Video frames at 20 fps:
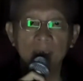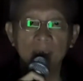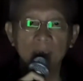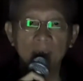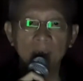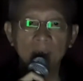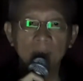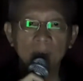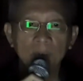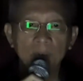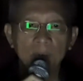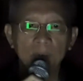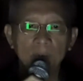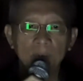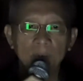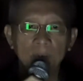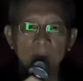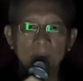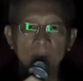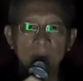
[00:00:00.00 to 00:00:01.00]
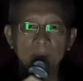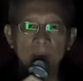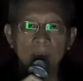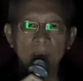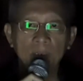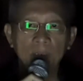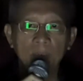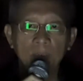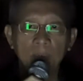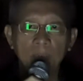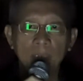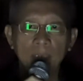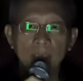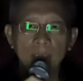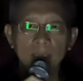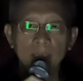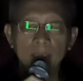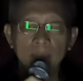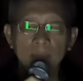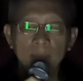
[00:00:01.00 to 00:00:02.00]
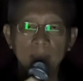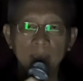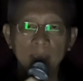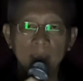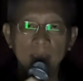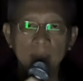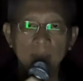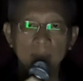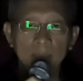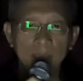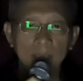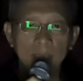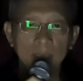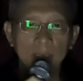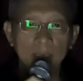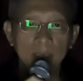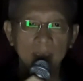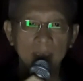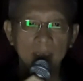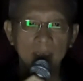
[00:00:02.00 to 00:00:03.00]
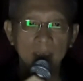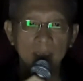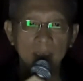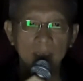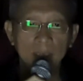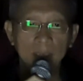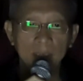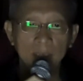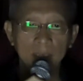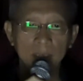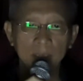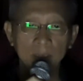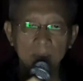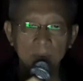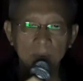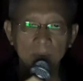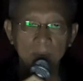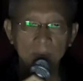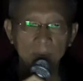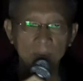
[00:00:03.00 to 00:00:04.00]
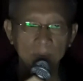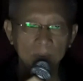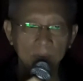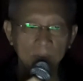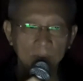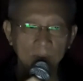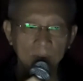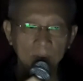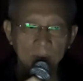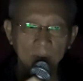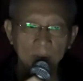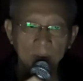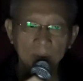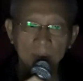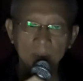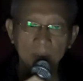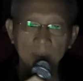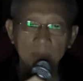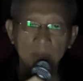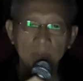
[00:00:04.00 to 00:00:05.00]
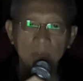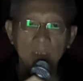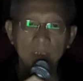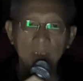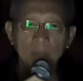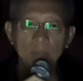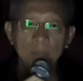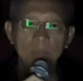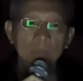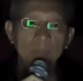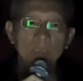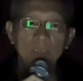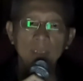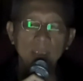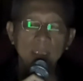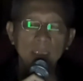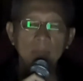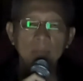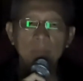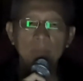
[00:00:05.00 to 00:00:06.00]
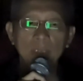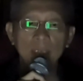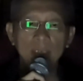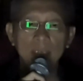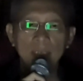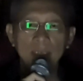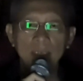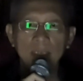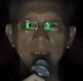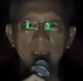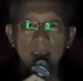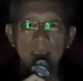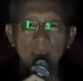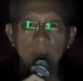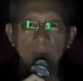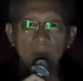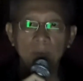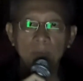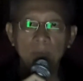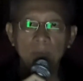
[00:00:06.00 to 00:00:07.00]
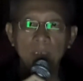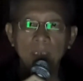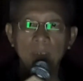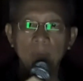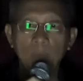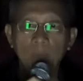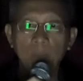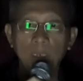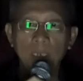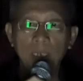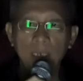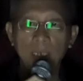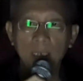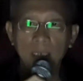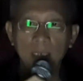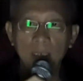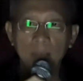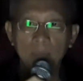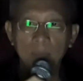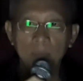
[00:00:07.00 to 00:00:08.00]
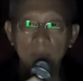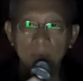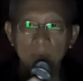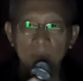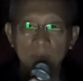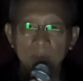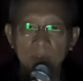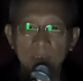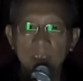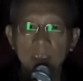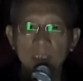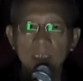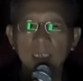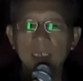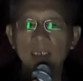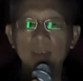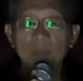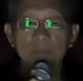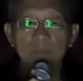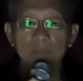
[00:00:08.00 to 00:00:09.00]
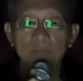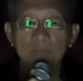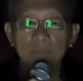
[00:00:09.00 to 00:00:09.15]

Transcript: So awareness-based meditation is to develop this ability to be aware most of the time.